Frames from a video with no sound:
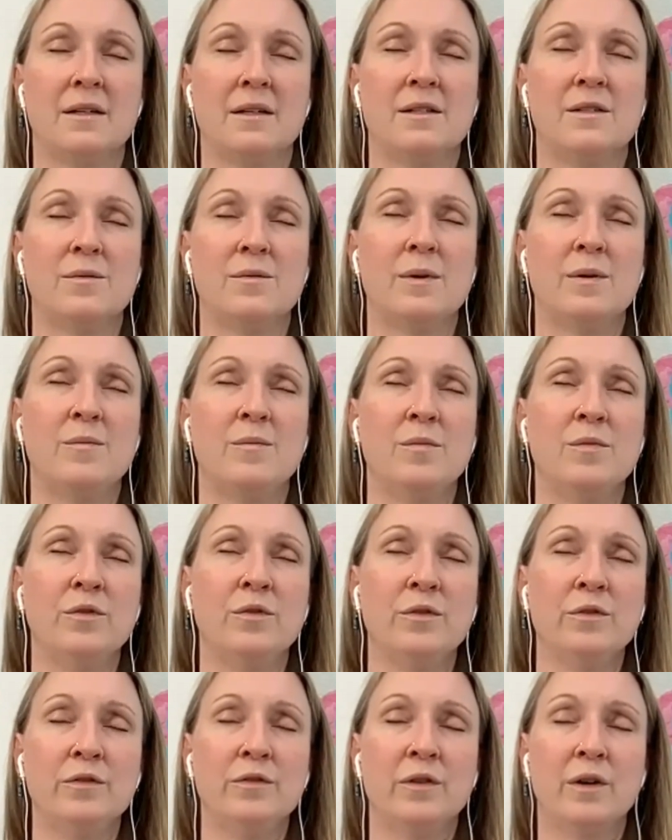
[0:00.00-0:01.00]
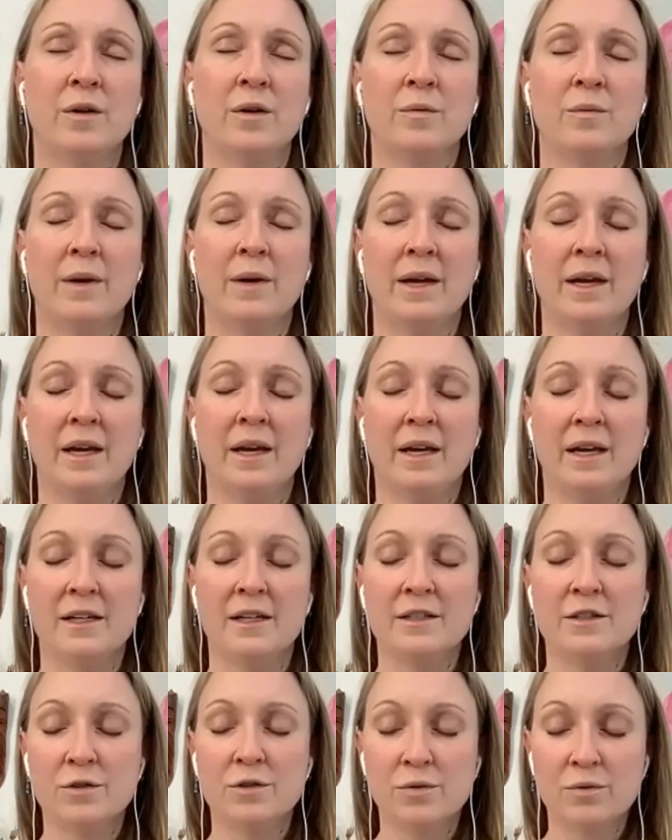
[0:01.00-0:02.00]
And as we move our
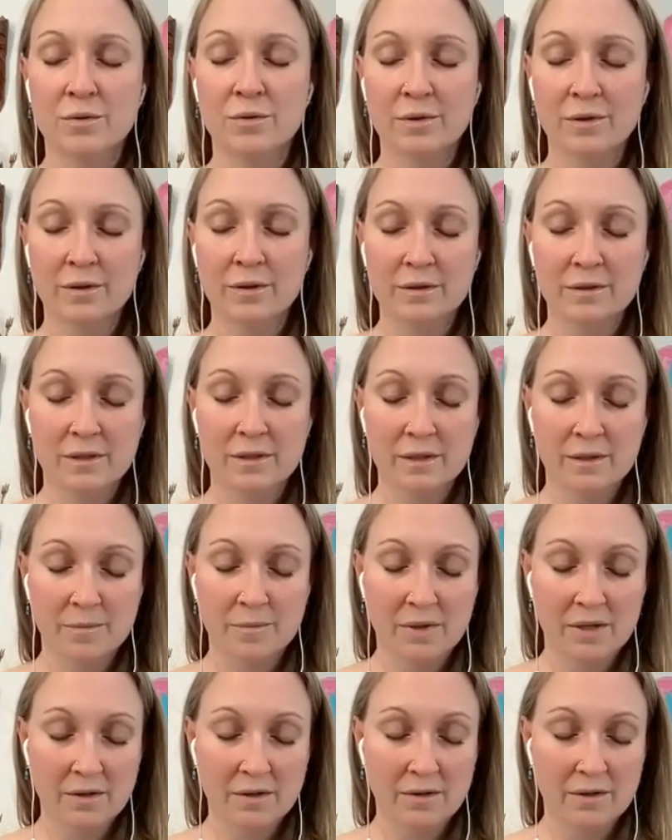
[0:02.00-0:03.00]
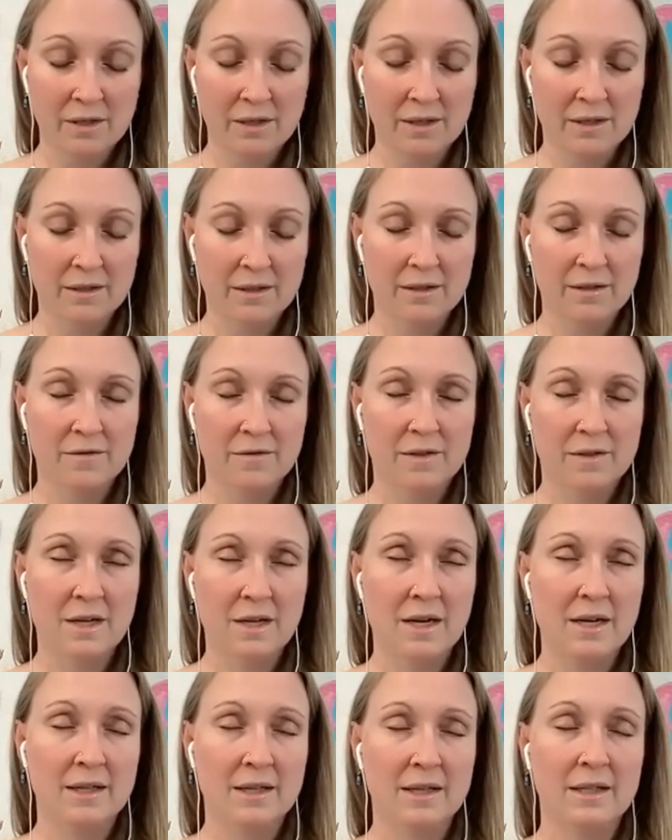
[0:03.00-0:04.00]
way towards a period of
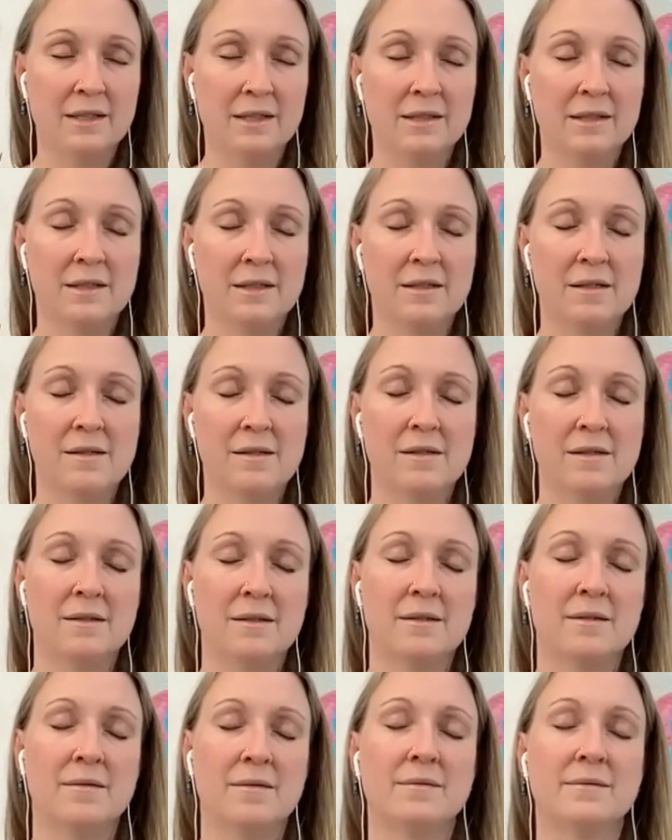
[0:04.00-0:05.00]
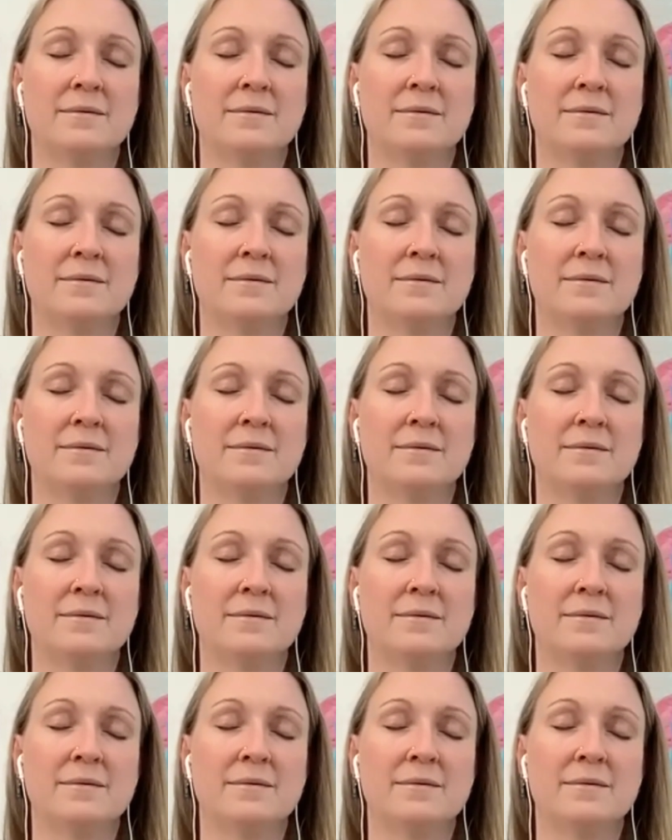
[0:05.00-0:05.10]
silence,